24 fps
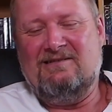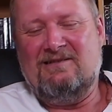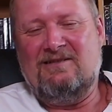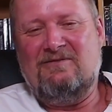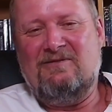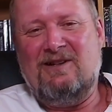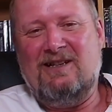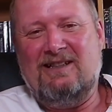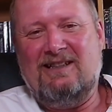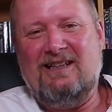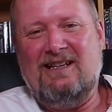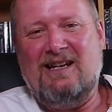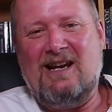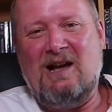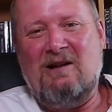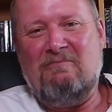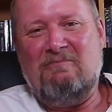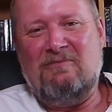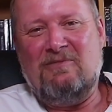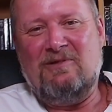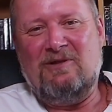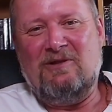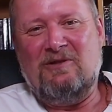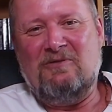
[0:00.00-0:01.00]
quite a
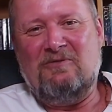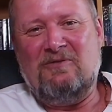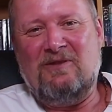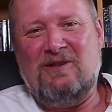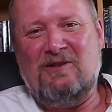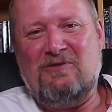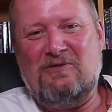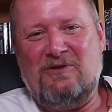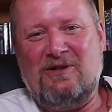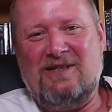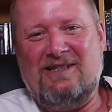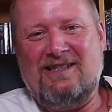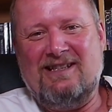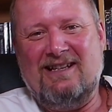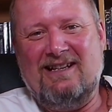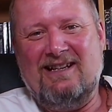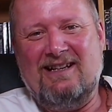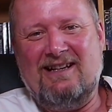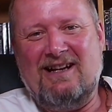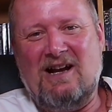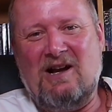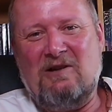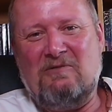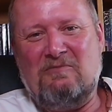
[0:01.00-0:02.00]
number of
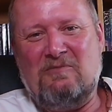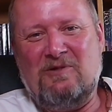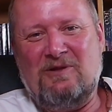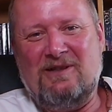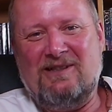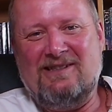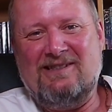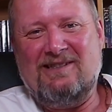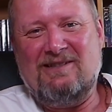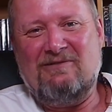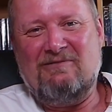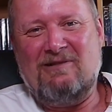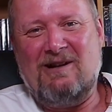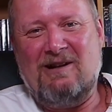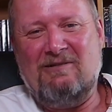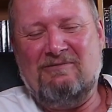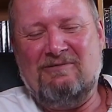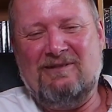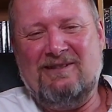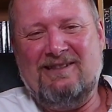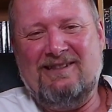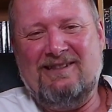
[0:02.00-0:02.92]
interesting arborists around